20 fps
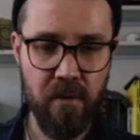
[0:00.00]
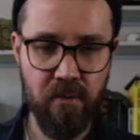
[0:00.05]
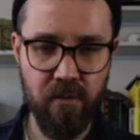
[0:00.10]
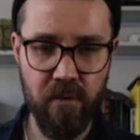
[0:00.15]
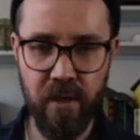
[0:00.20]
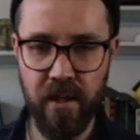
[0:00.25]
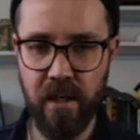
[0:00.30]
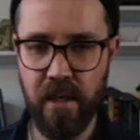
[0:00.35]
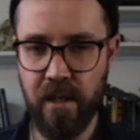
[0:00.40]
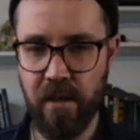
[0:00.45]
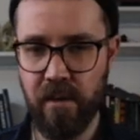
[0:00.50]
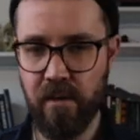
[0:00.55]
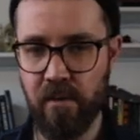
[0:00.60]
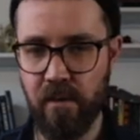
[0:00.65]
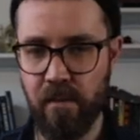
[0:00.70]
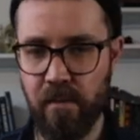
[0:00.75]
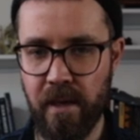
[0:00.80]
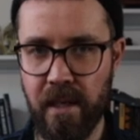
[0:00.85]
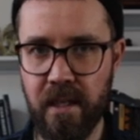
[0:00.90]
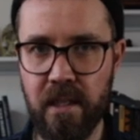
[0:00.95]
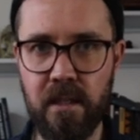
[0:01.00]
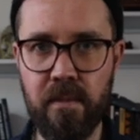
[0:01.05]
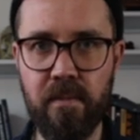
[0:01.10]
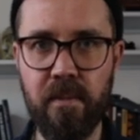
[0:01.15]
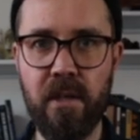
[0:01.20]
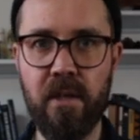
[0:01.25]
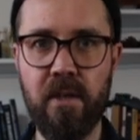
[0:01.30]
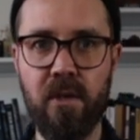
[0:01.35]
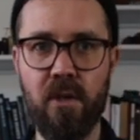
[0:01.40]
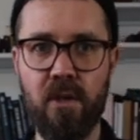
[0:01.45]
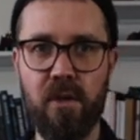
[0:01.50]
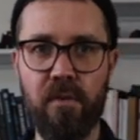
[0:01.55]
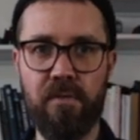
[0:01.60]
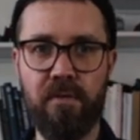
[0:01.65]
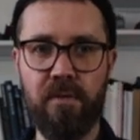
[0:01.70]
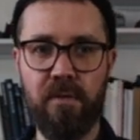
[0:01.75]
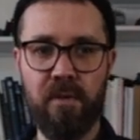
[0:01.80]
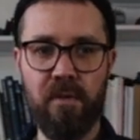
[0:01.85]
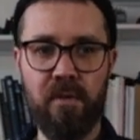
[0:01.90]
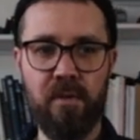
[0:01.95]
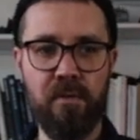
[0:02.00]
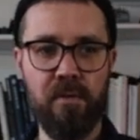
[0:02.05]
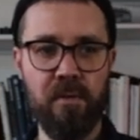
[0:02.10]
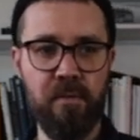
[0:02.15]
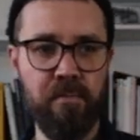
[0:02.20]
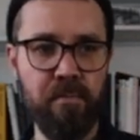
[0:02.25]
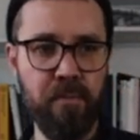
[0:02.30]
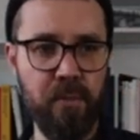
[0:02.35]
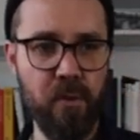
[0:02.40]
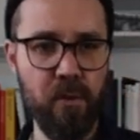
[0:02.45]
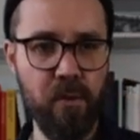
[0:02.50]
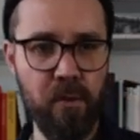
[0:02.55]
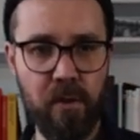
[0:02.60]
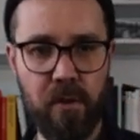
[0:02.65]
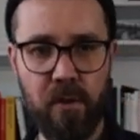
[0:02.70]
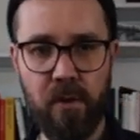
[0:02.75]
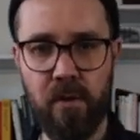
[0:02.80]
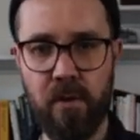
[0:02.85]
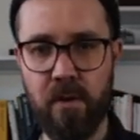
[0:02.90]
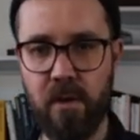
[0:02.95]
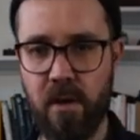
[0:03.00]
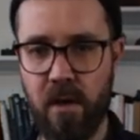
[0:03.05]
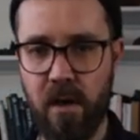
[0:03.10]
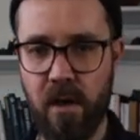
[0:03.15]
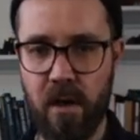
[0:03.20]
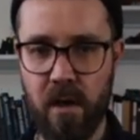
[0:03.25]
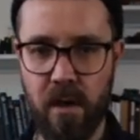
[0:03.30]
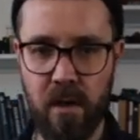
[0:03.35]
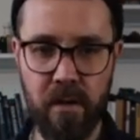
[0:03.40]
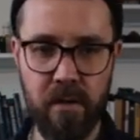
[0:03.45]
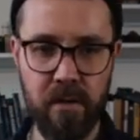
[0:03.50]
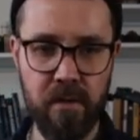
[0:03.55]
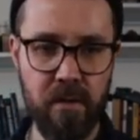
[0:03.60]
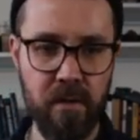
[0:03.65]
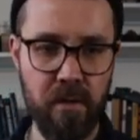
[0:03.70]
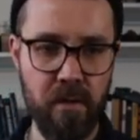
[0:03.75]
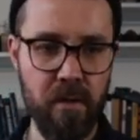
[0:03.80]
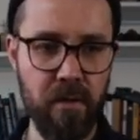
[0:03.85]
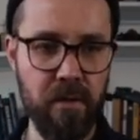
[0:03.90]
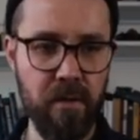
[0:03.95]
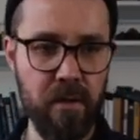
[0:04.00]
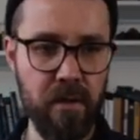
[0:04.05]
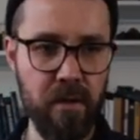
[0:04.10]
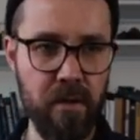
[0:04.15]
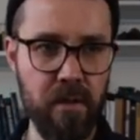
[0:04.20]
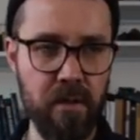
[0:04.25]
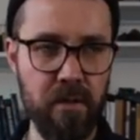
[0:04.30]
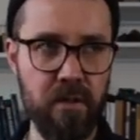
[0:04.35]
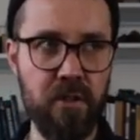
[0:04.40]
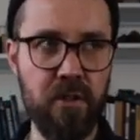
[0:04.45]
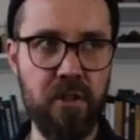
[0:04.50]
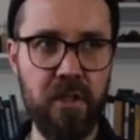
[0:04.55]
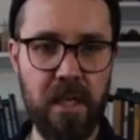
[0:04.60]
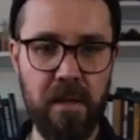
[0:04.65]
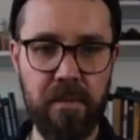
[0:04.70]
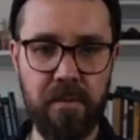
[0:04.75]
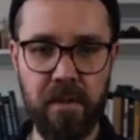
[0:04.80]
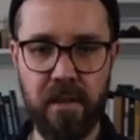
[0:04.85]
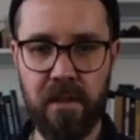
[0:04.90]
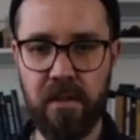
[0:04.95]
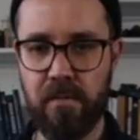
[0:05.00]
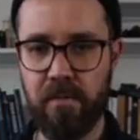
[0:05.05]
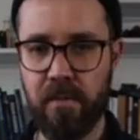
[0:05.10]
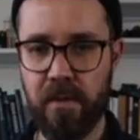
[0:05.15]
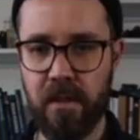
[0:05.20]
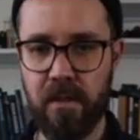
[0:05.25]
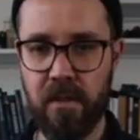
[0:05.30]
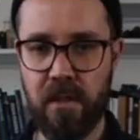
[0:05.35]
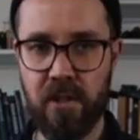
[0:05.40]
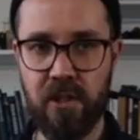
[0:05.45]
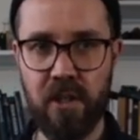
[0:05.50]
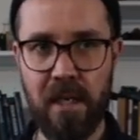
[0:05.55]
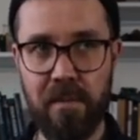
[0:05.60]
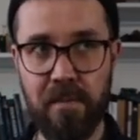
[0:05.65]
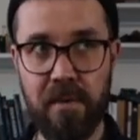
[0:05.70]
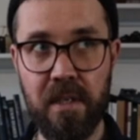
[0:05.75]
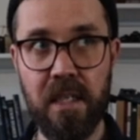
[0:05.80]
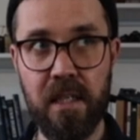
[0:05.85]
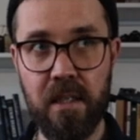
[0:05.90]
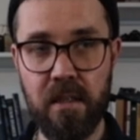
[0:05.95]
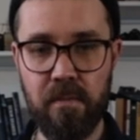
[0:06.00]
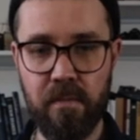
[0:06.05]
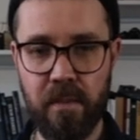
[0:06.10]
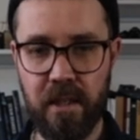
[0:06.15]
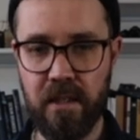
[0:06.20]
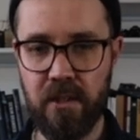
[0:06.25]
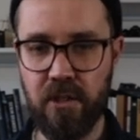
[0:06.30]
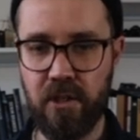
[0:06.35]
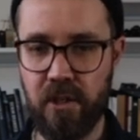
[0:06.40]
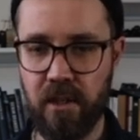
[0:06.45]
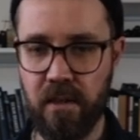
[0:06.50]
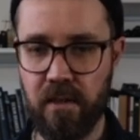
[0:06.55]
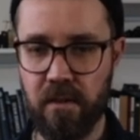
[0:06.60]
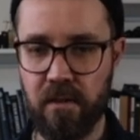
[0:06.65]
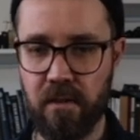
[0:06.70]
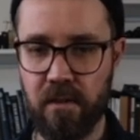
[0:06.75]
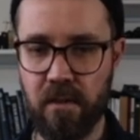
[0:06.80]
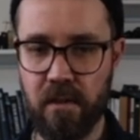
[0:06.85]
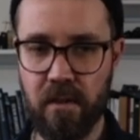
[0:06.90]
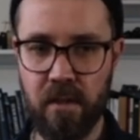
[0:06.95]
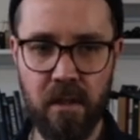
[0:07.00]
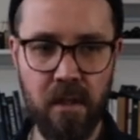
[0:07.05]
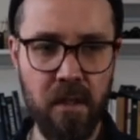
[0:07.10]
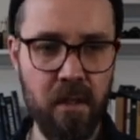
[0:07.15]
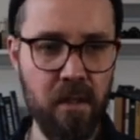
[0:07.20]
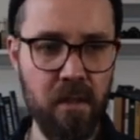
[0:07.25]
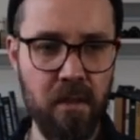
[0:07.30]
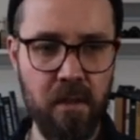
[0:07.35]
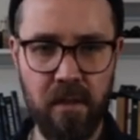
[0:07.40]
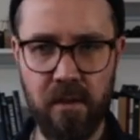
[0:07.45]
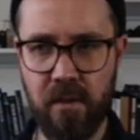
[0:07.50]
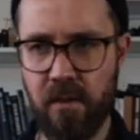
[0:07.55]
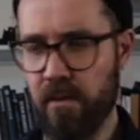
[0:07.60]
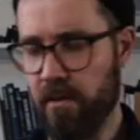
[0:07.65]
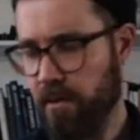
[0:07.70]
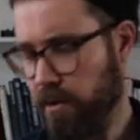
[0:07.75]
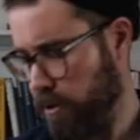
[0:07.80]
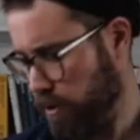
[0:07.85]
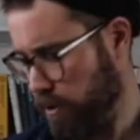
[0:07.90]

really reminds me of the bullhorn arcs that are on the Japanese made jeans. Are they on the